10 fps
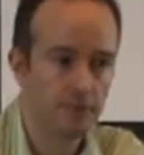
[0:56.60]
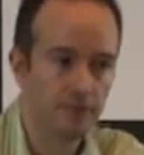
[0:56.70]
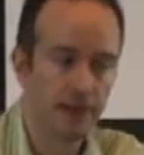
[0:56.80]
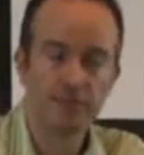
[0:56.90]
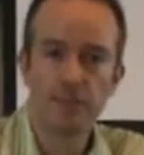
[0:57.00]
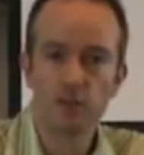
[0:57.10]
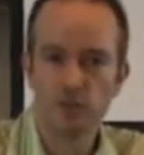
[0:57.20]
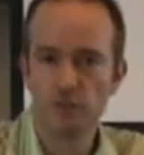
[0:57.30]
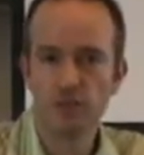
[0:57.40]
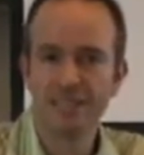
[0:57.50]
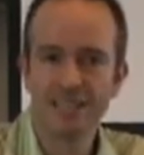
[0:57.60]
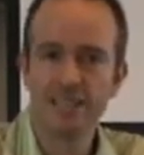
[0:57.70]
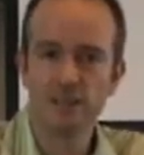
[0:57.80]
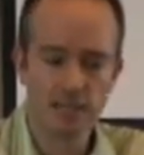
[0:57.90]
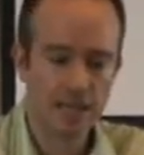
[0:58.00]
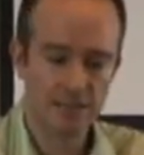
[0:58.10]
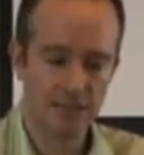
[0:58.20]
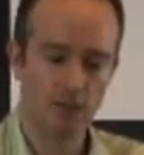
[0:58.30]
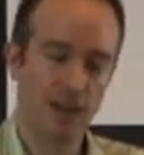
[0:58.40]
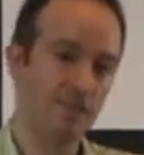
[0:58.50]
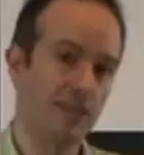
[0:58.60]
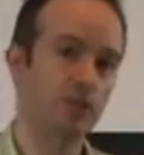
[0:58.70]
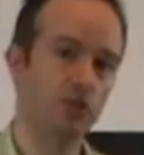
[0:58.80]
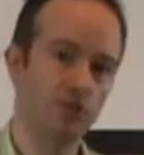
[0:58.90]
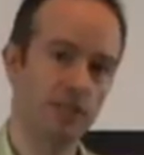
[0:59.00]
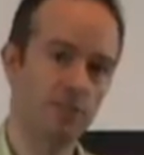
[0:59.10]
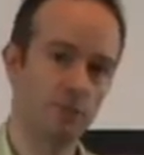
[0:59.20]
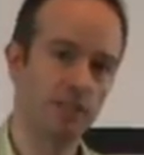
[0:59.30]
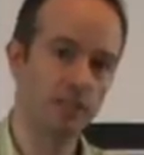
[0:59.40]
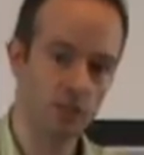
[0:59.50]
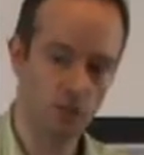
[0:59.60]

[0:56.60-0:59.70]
5 years or every 10 years, they don't have internal expertise,